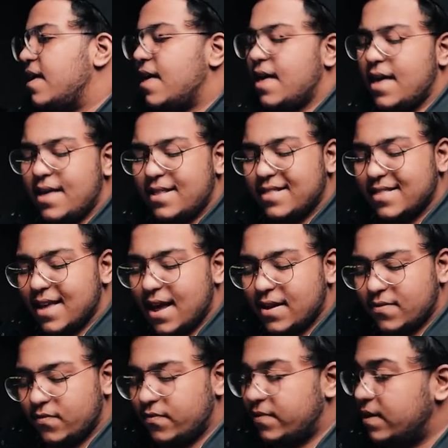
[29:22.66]
And
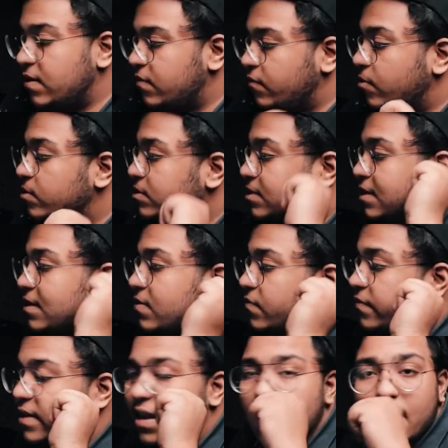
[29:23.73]
that was it.
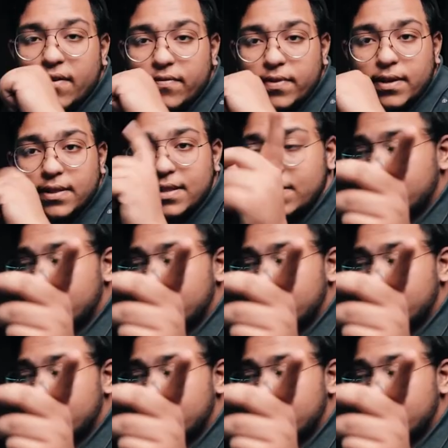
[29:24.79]
We have done the